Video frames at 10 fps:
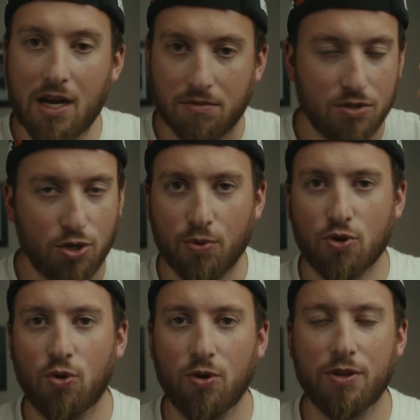Yeah, super
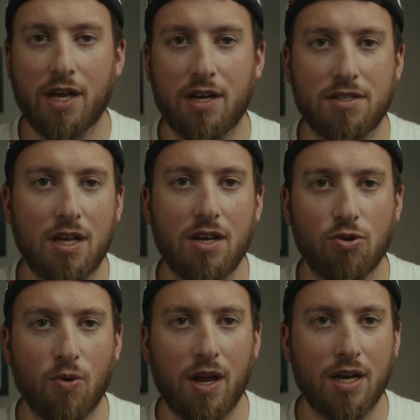cool that it's
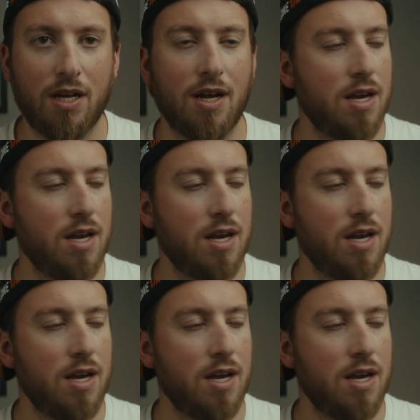integrated.